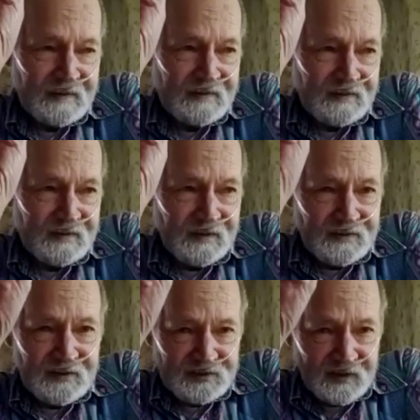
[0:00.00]

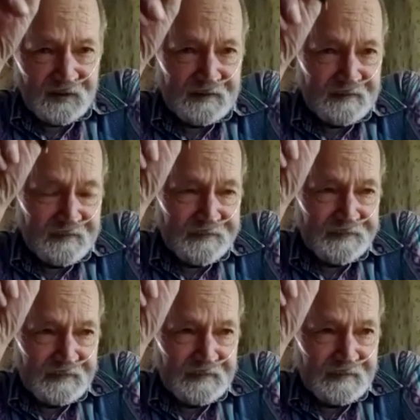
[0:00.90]
youngest son
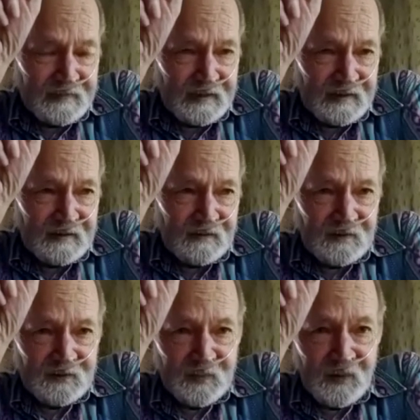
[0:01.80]

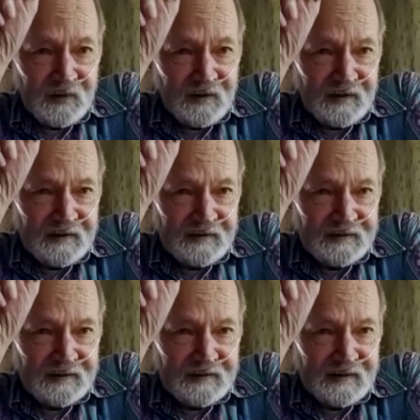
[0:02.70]
was born in
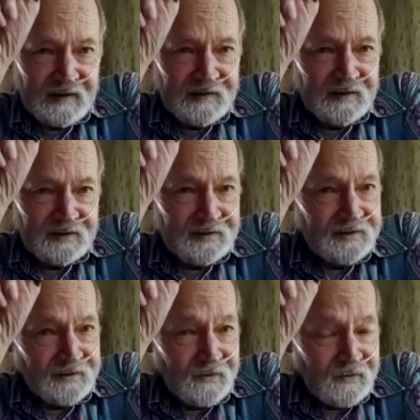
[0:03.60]

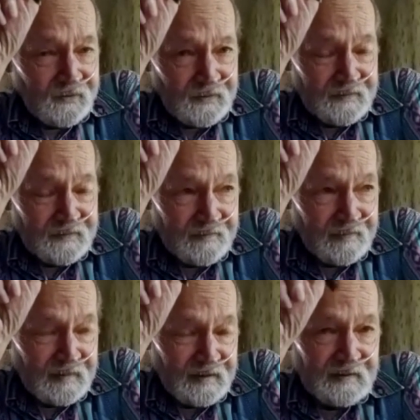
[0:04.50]
1982,
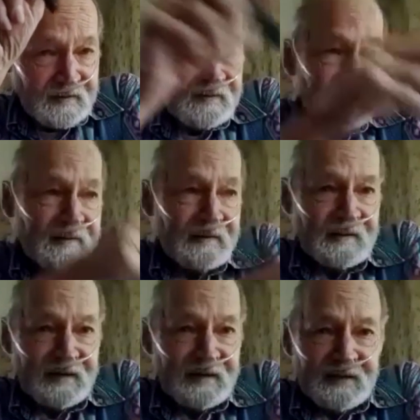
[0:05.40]
and
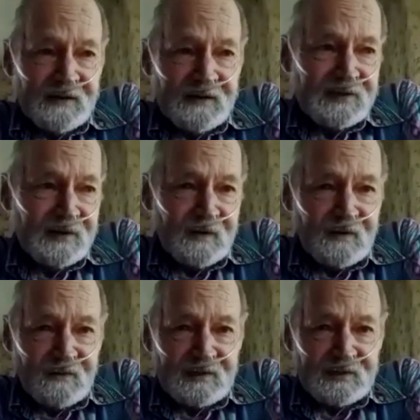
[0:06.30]
he lives in what
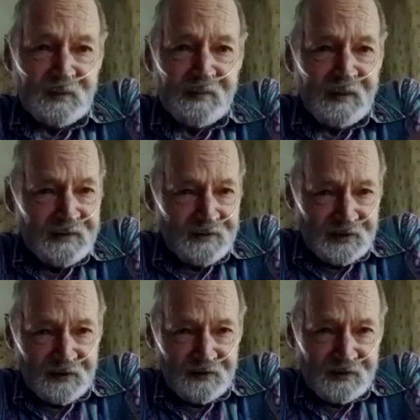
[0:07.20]
was my mother's
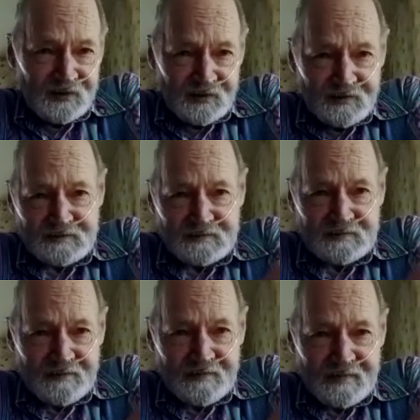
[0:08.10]
house,
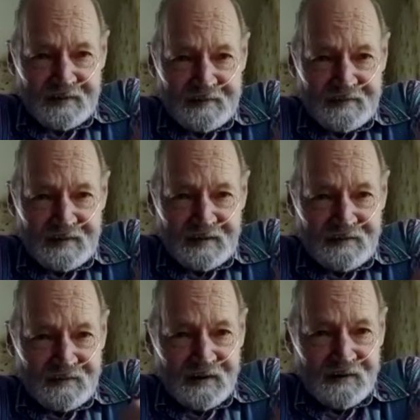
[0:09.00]

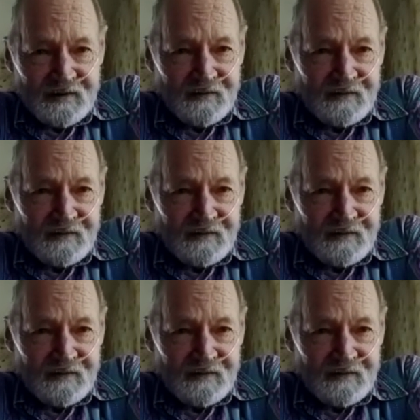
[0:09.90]
right here,